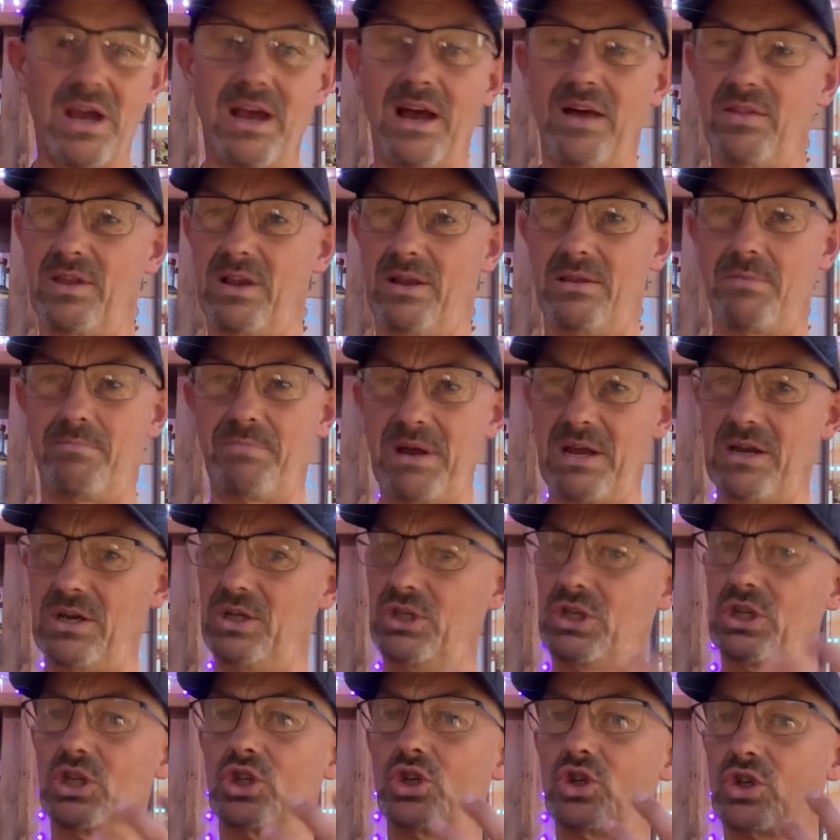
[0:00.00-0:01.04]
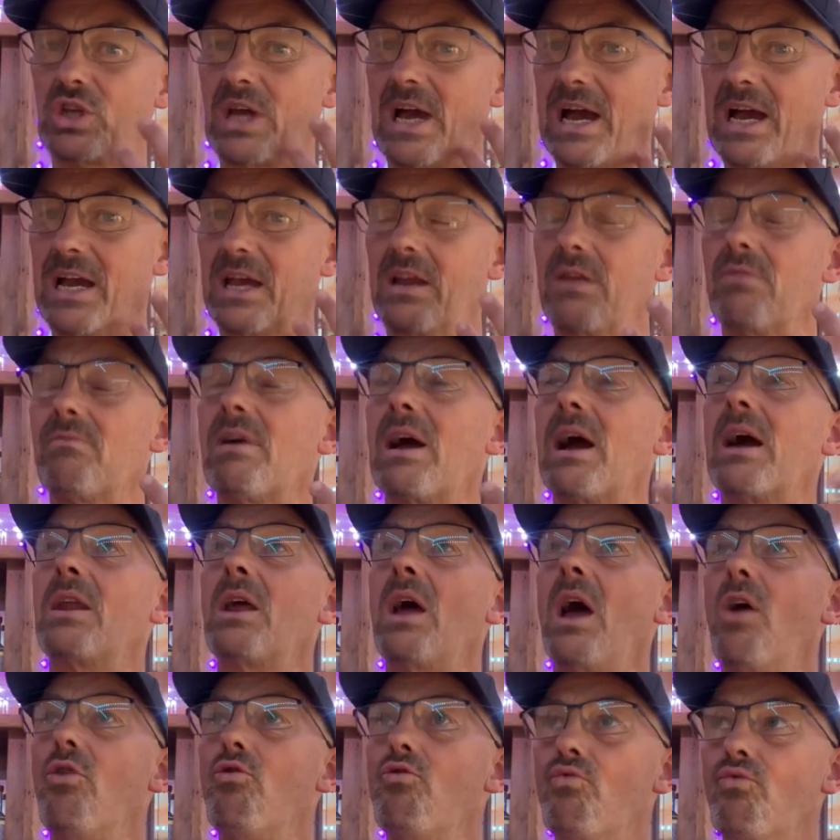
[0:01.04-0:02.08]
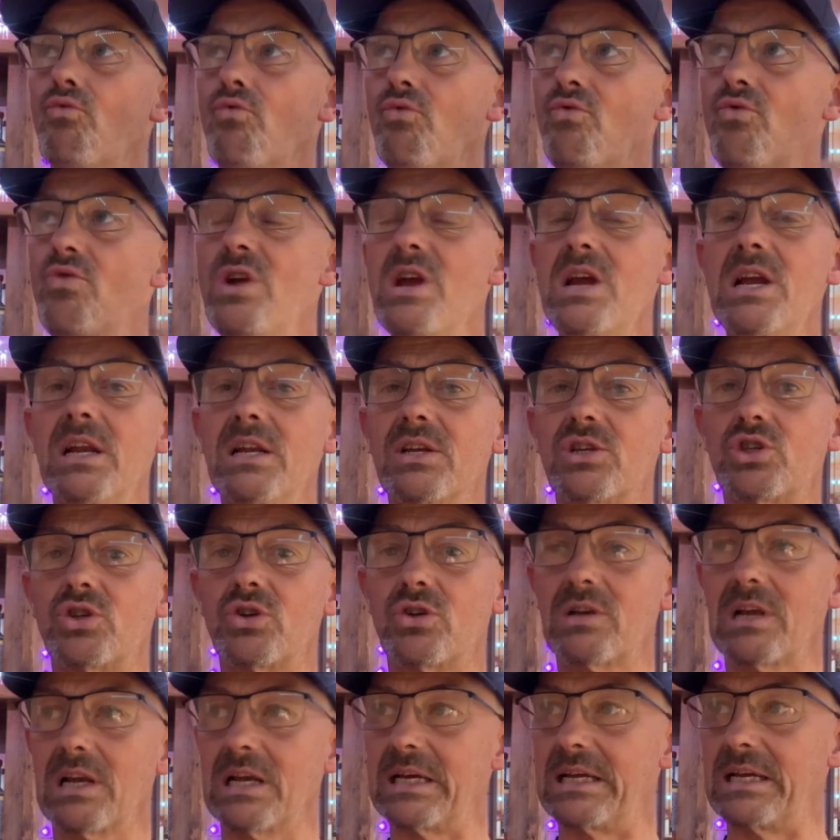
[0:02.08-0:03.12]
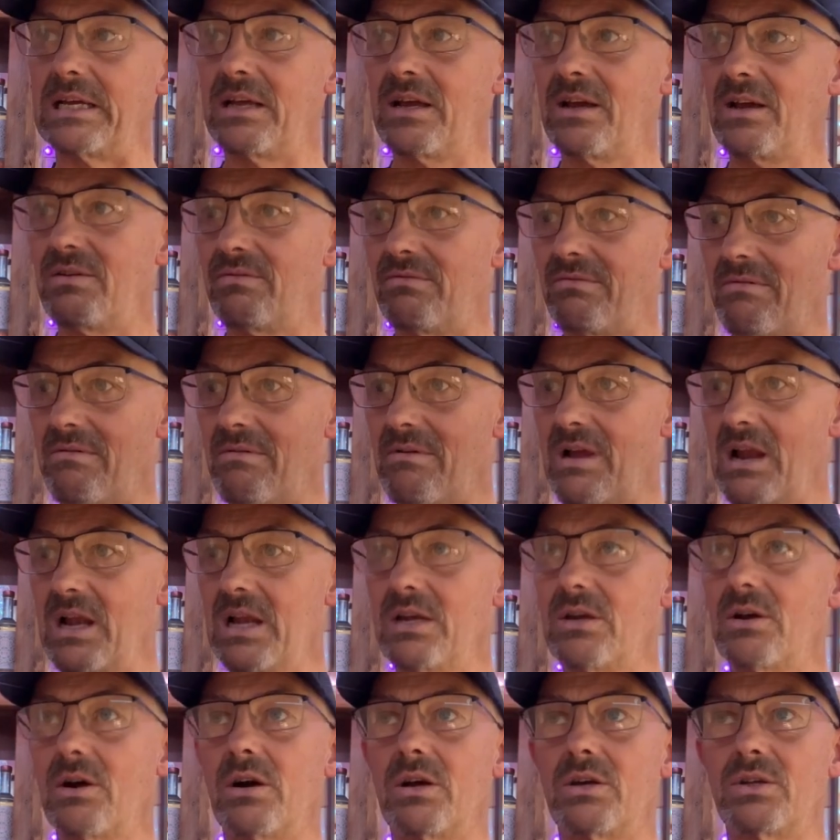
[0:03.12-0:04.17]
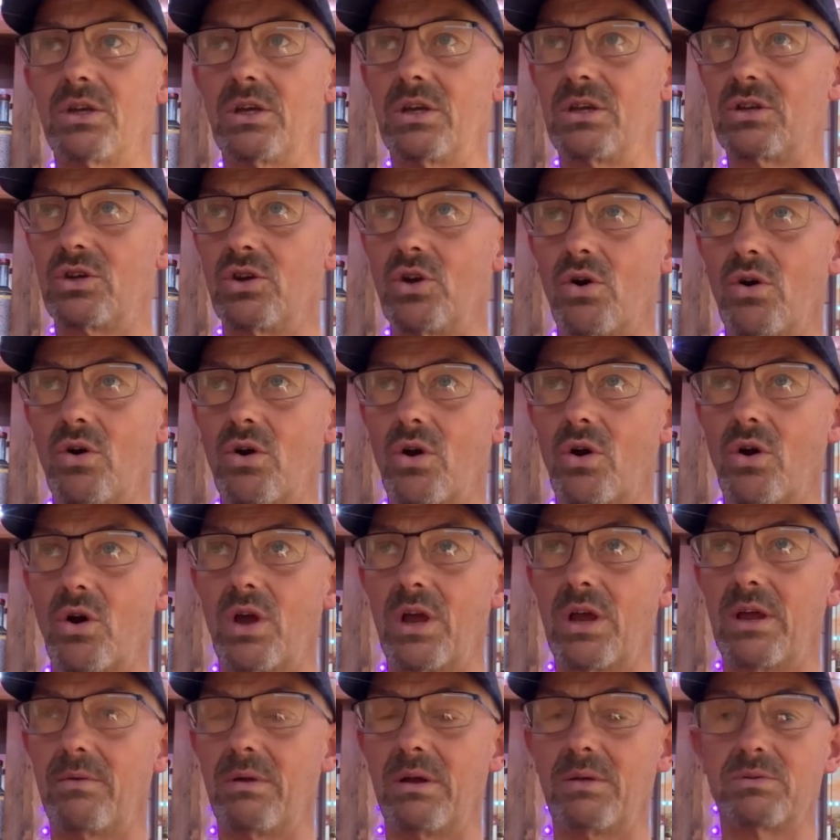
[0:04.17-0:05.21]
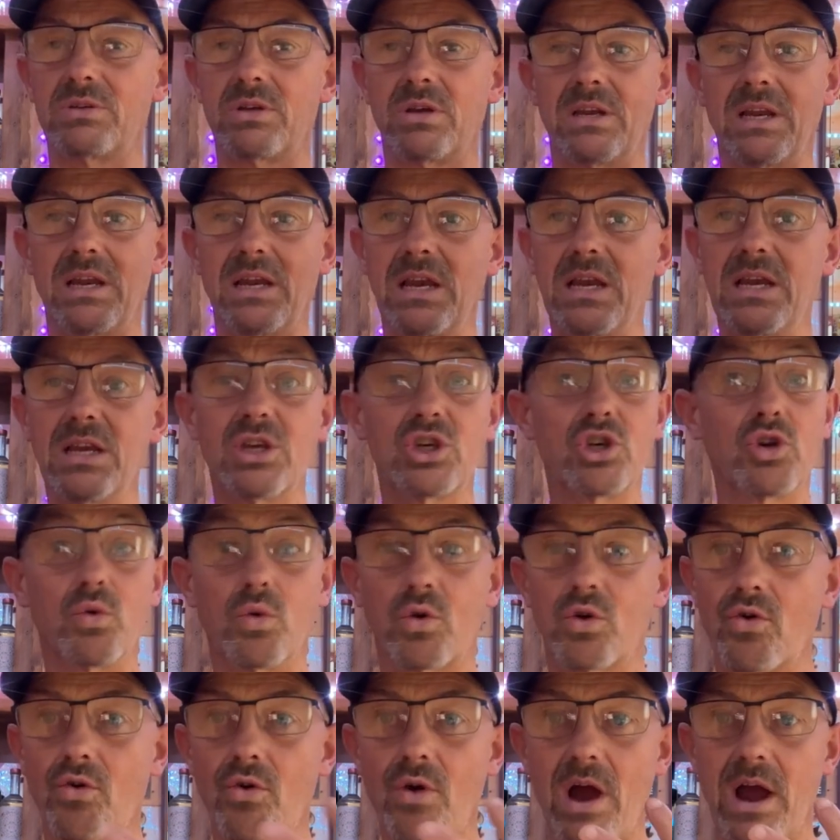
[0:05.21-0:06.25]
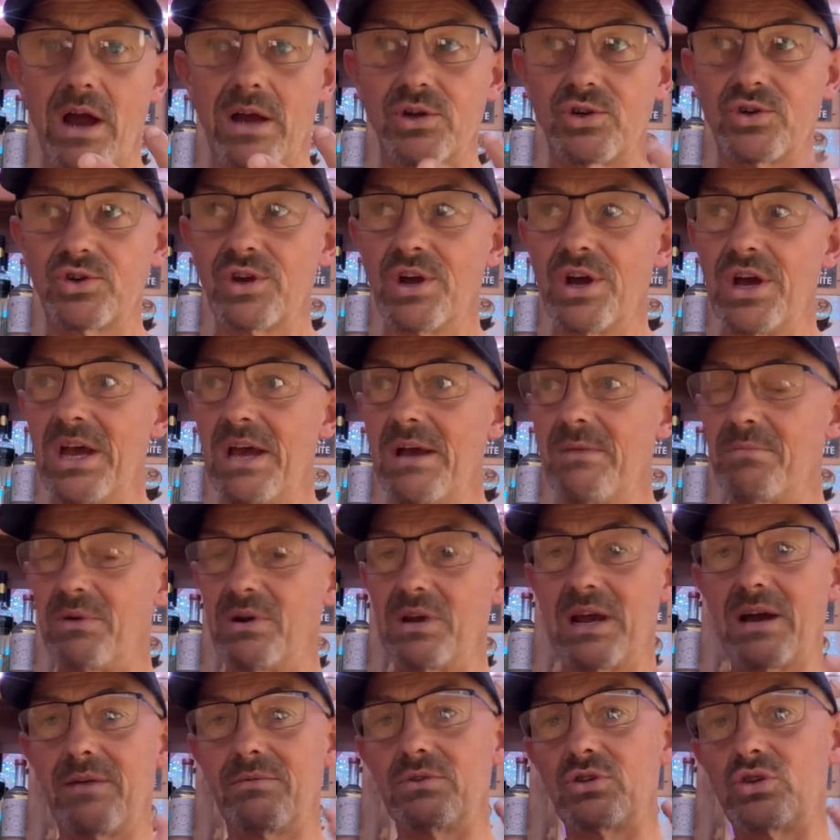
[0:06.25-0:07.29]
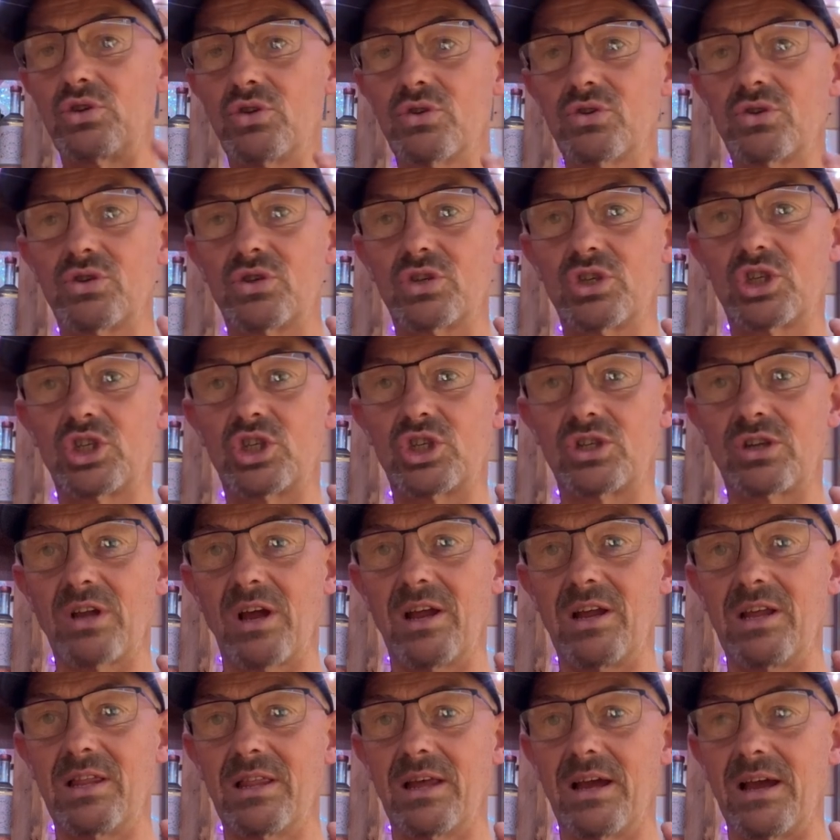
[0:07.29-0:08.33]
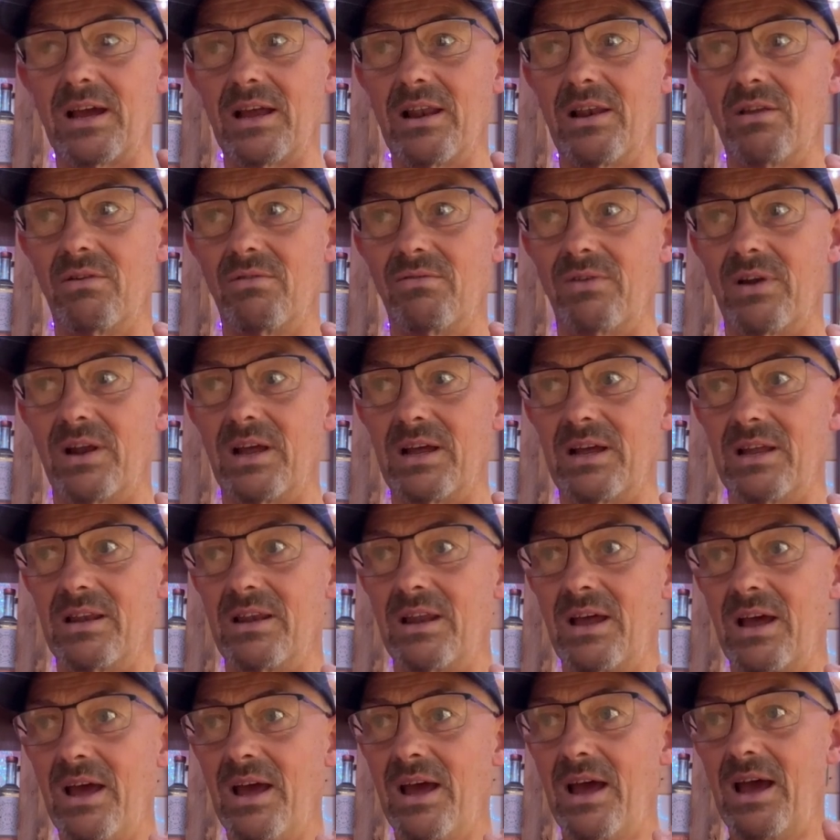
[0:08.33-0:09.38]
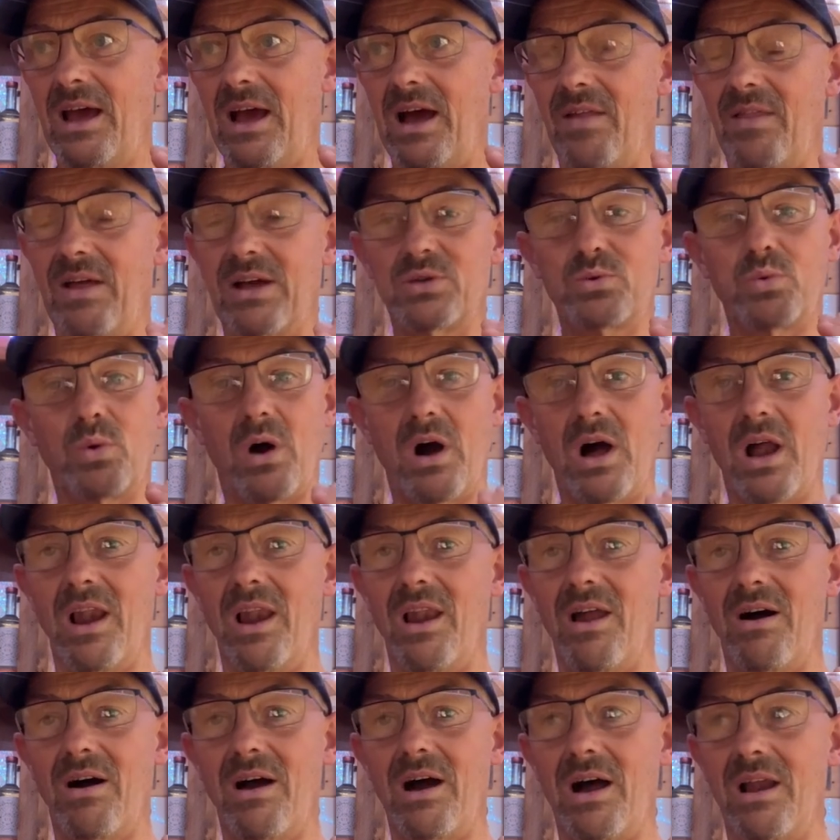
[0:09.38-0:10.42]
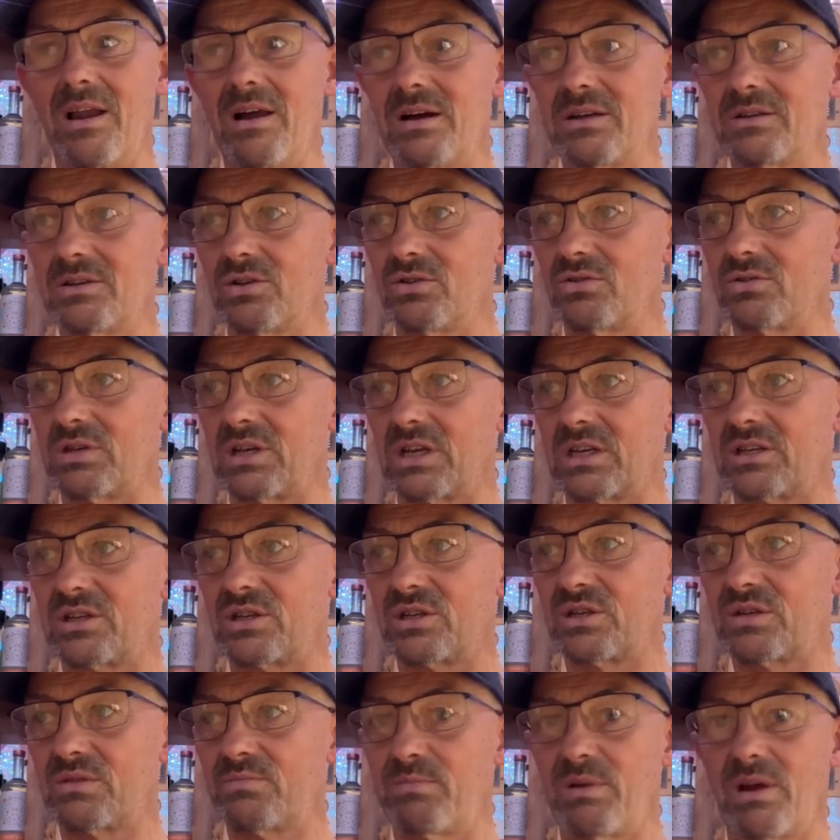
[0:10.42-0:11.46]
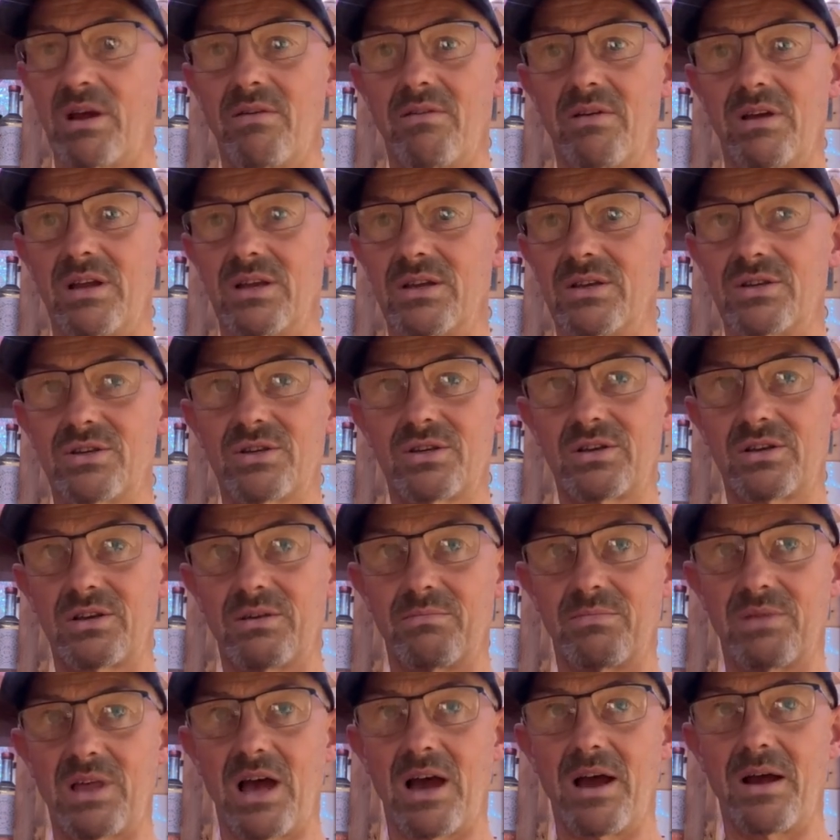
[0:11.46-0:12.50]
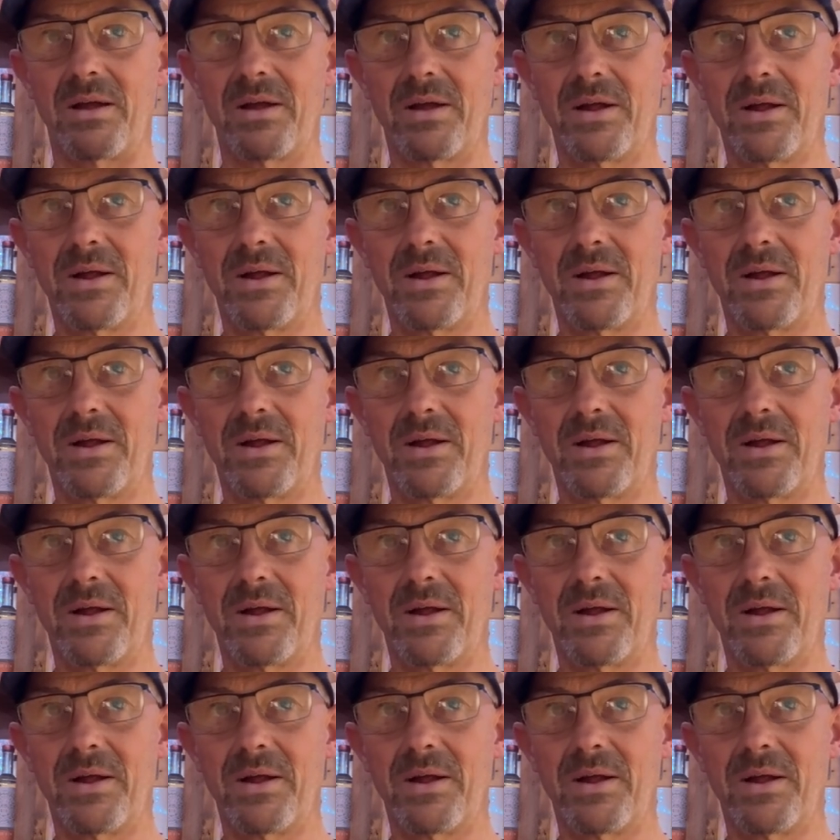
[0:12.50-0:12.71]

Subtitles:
And the bitterness is just hanging around really subtly, really nice. It's not, it was an initial crash, but now it's just staying there lovely. And that's what I like. I like to just experience that.